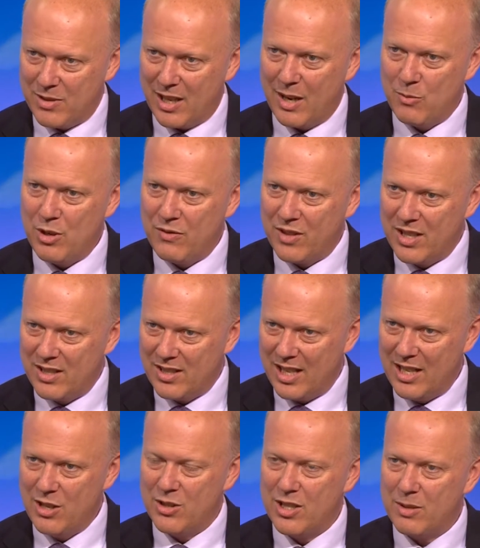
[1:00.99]
time, we've
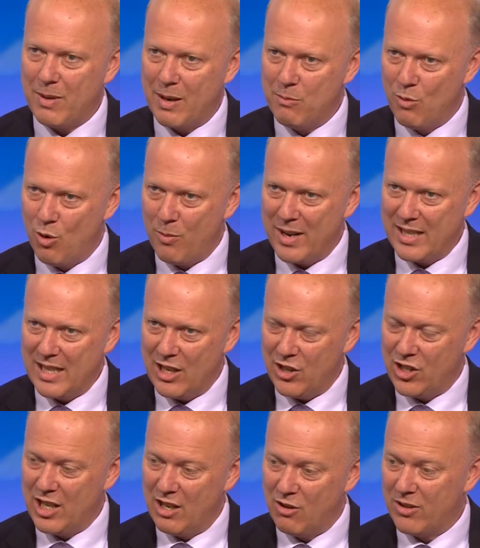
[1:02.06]
continued to spend more money
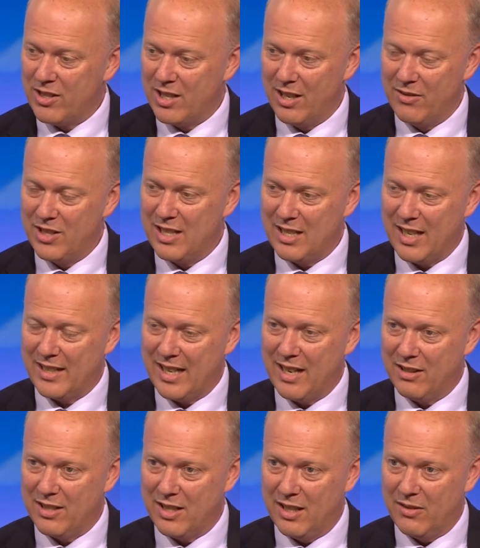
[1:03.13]
each year on services like the
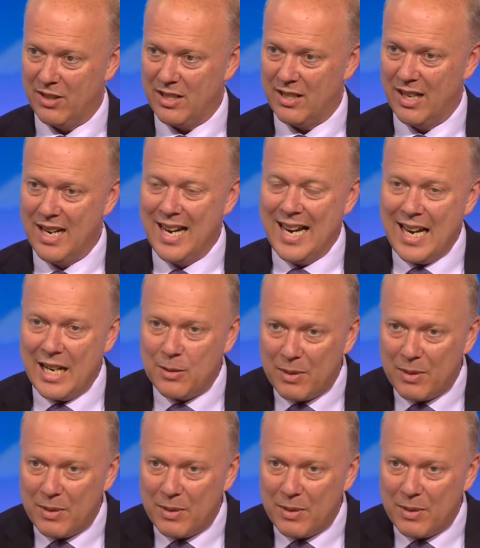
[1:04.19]
health service. It's